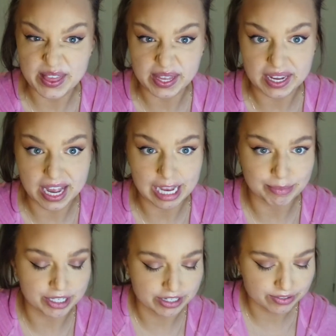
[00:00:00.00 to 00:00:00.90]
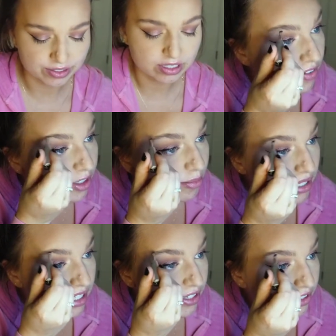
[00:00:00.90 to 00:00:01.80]
thick eyebrows. Even though
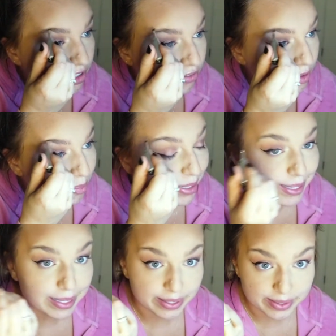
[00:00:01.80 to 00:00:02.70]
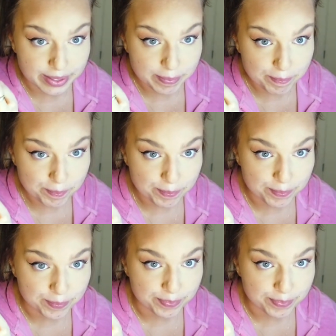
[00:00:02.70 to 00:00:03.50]
my sister overplucked them.